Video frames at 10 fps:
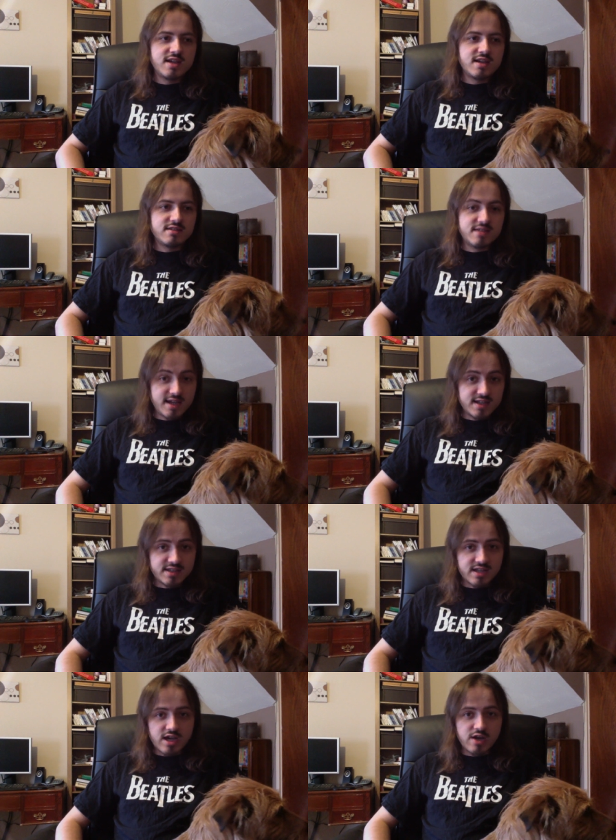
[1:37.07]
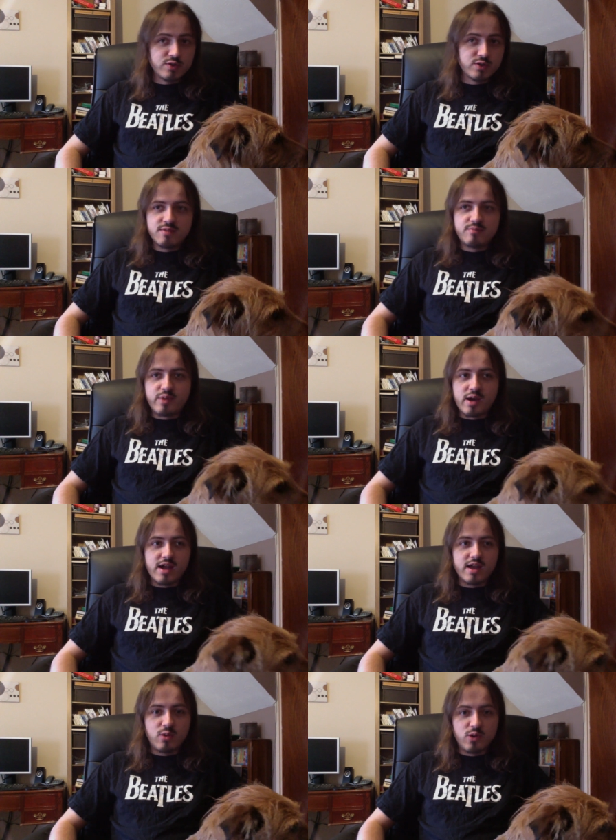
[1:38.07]
years ago
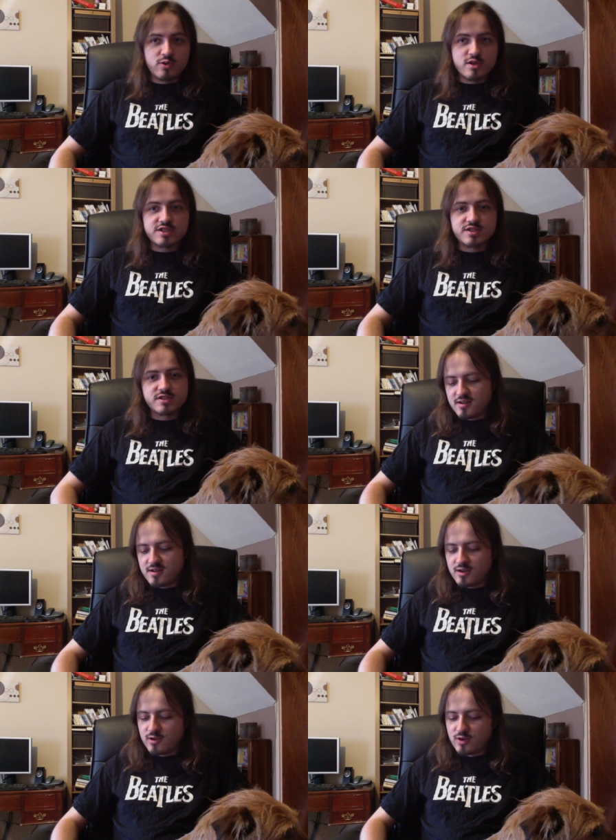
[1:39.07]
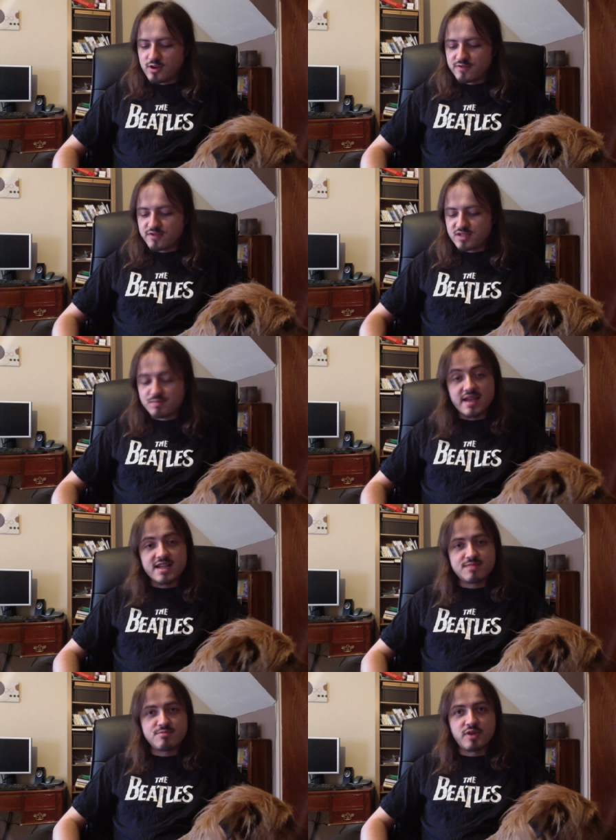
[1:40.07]
by Horus. A whole load of the
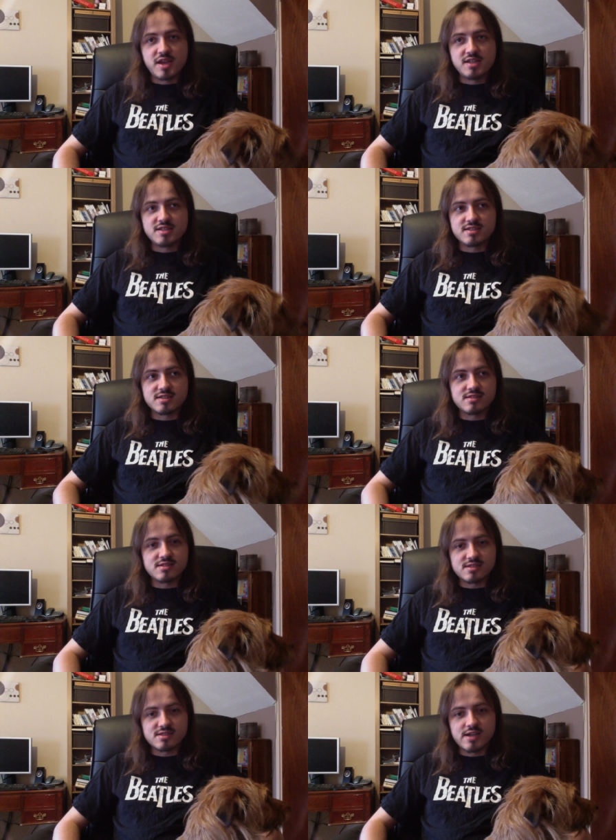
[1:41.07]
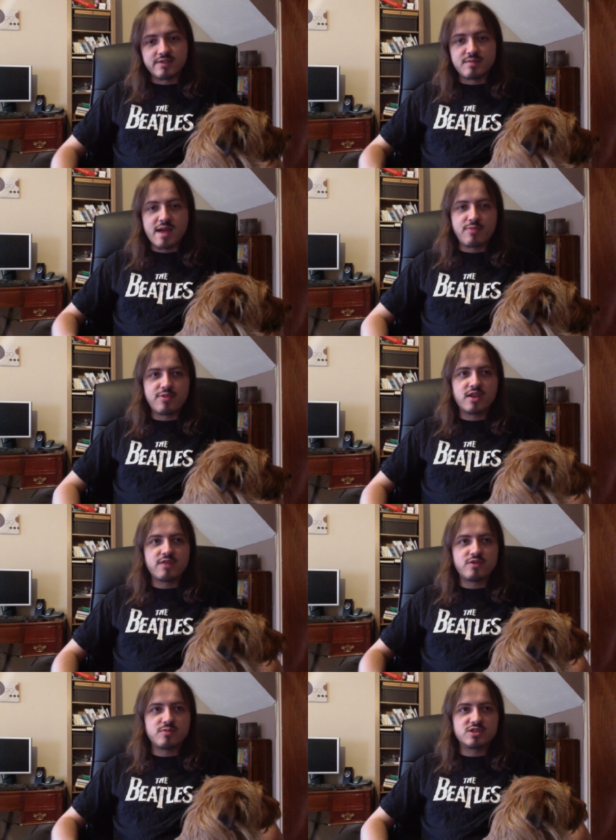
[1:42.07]
Space Marines that, that served man, think
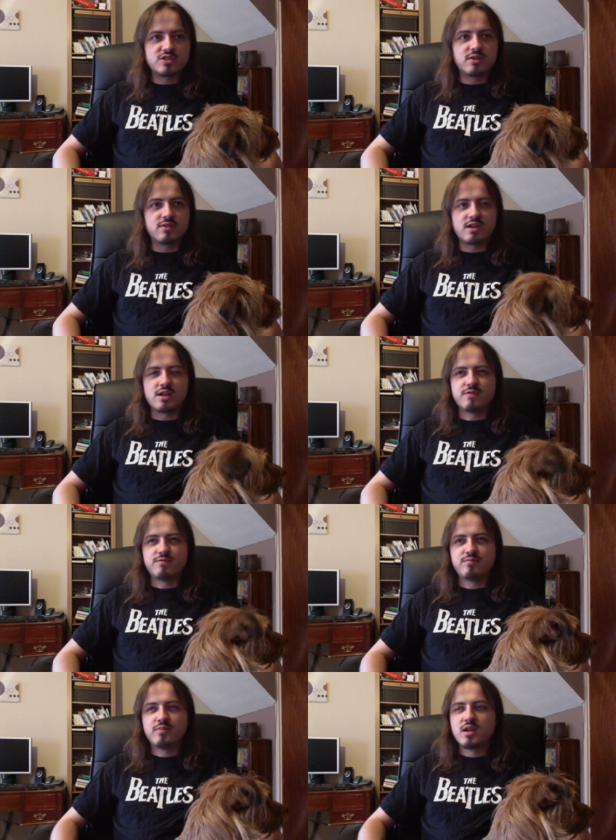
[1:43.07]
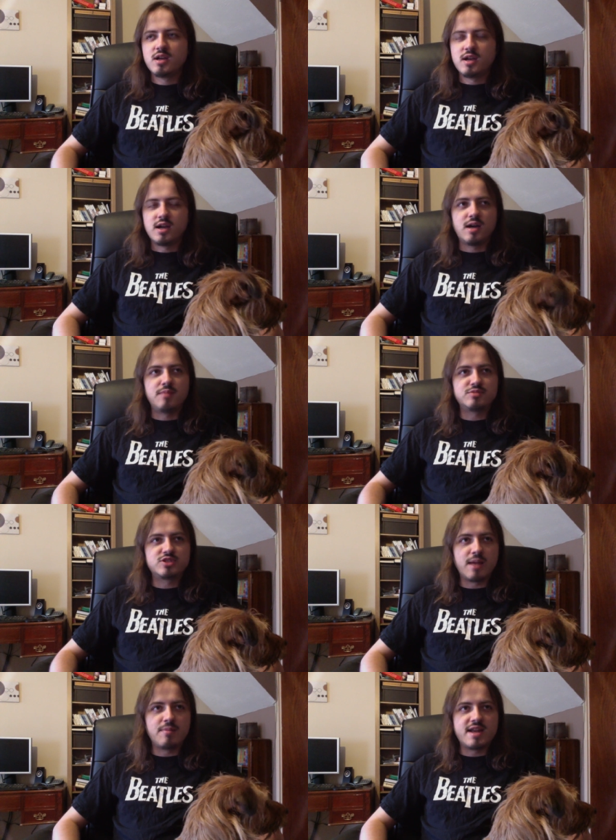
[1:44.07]
of them as so, kind of um,
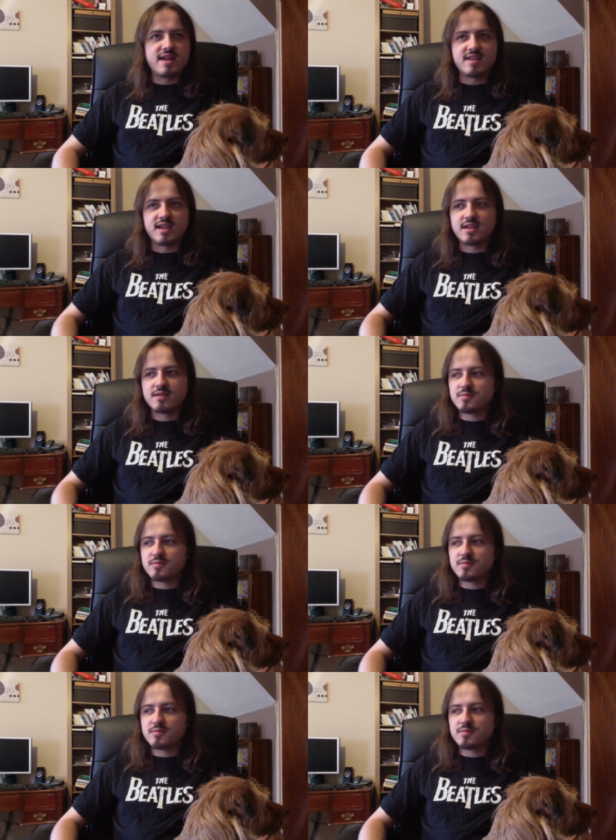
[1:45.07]
cybernetic